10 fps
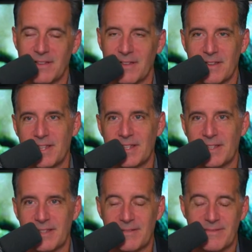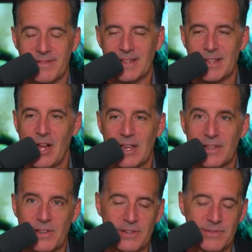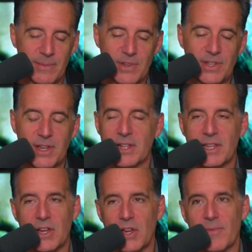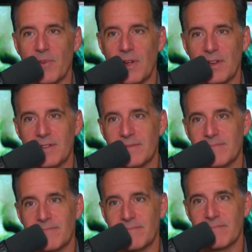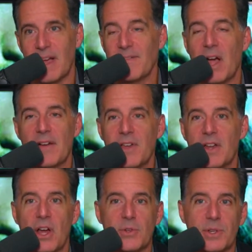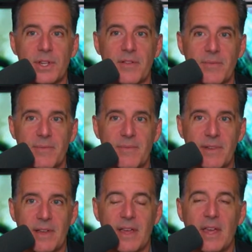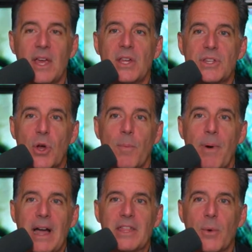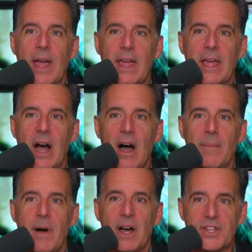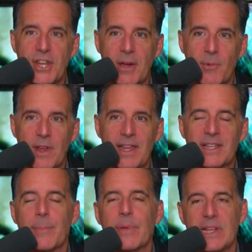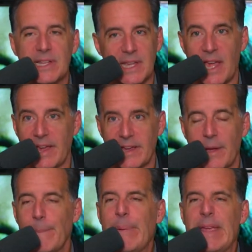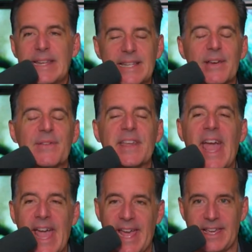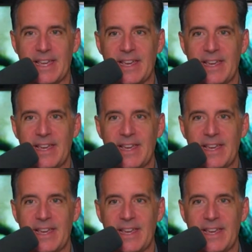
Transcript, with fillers: He's he's lying to you. I'm just going to tell you up front. Okay, so whether I've done hundreds of them. Whether it's so, summary. By the way, uh, a summary is a piece of cake. Piece of cake.